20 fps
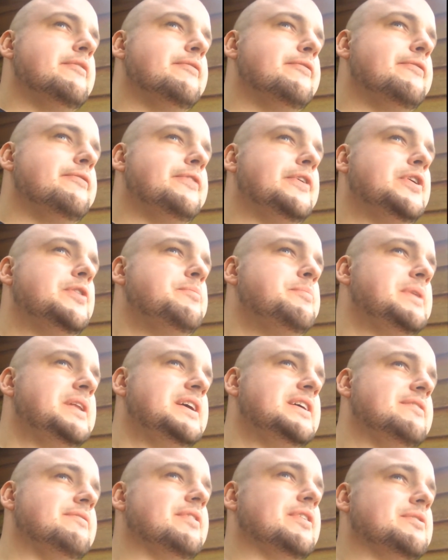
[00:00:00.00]
firm
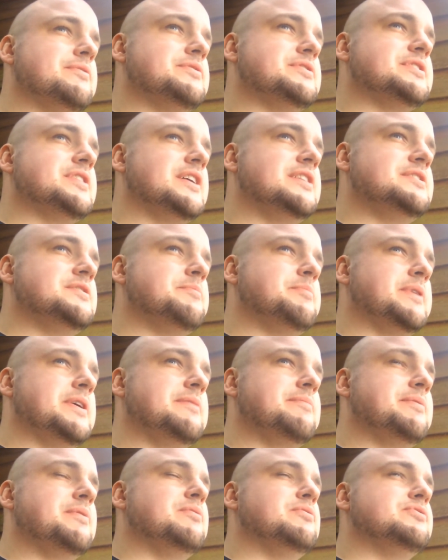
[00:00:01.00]
believer, I would say to
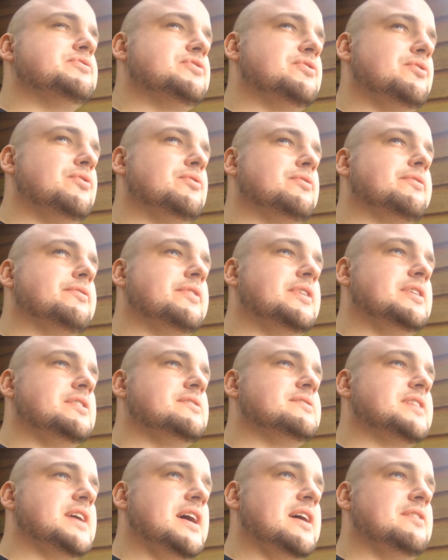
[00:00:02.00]
people, talk
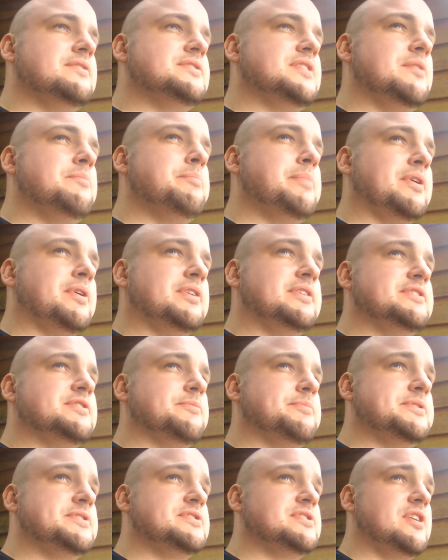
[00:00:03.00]
things out, don't bottle it
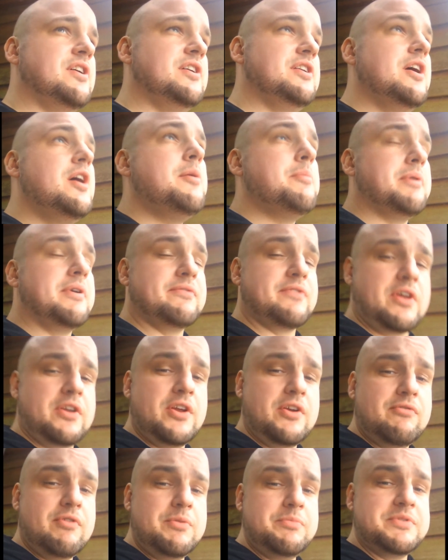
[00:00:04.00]
up inside. But I've got
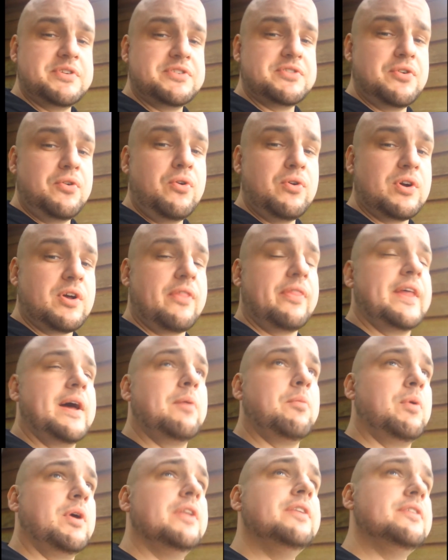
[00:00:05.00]
no room to talk on
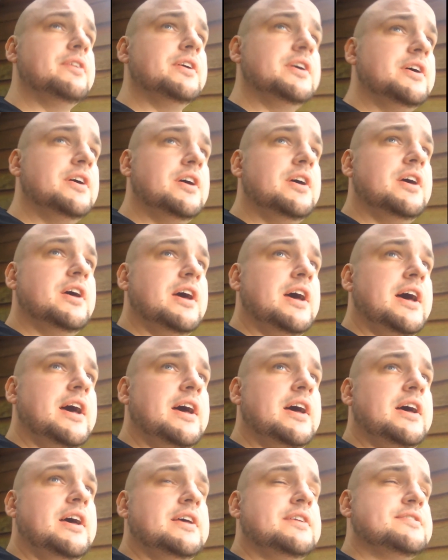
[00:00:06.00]
that one.
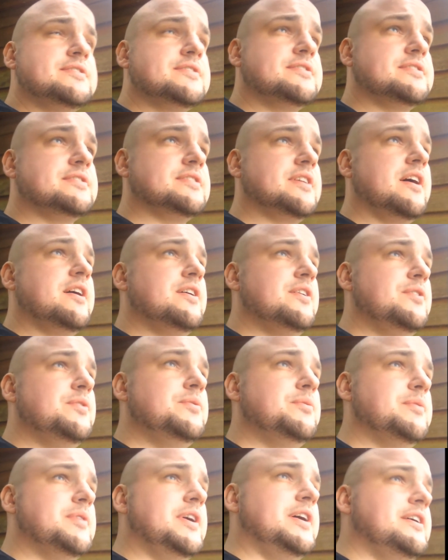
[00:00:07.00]

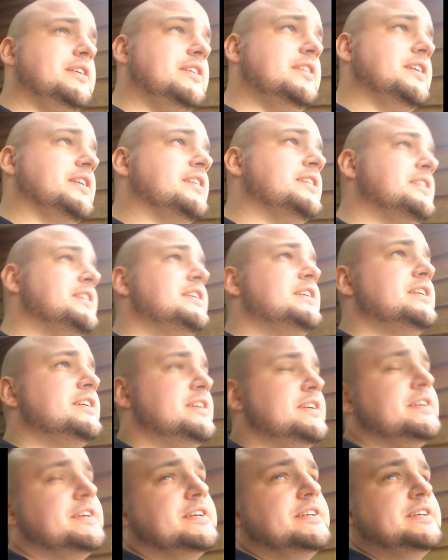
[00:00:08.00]
So
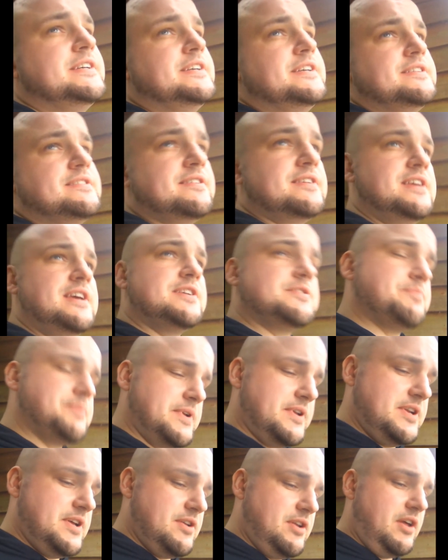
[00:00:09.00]
yes,
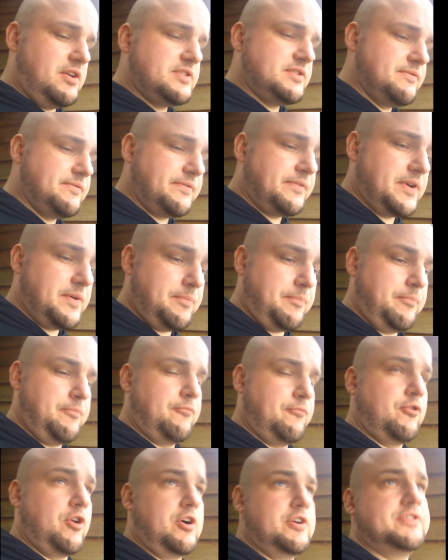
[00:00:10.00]
but I know a lot of
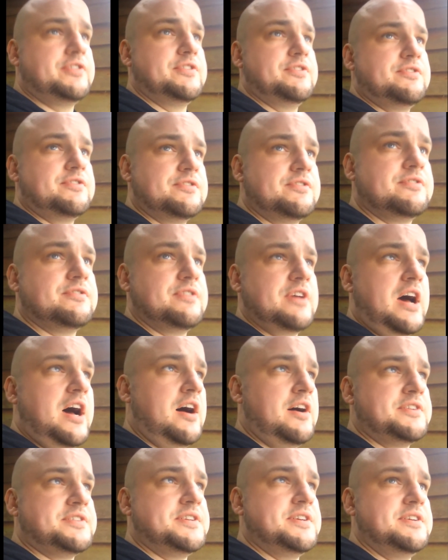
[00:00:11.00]
writers,
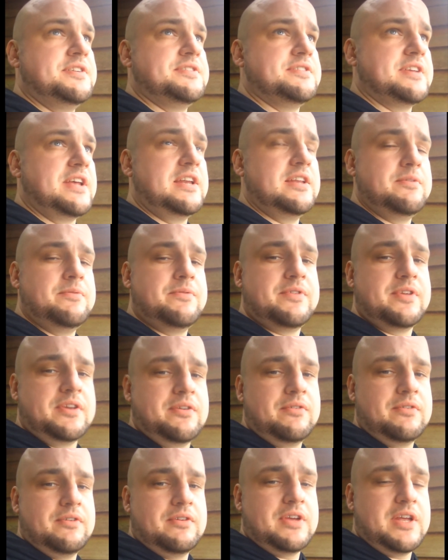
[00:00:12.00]
artists,
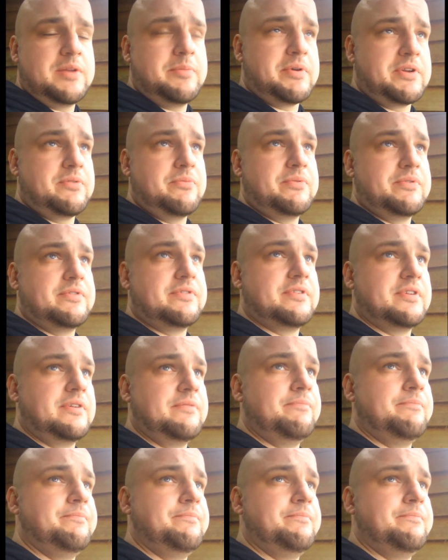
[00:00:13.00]
anybody with